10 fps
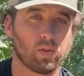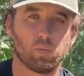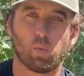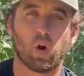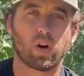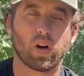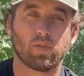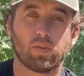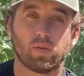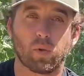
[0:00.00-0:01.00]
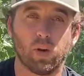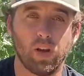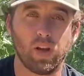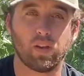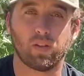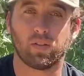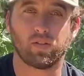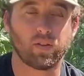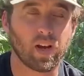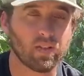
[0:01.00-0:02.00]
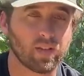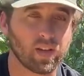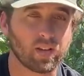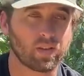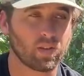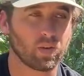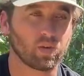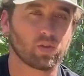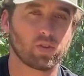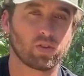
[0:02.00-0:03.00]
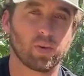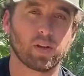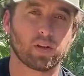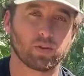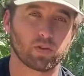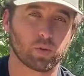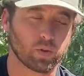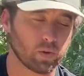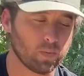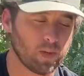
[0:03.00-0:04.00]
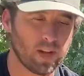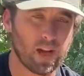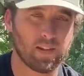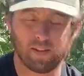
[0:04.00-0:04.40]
You water every 4 days, every 5 days, you know, just depending on your soil. And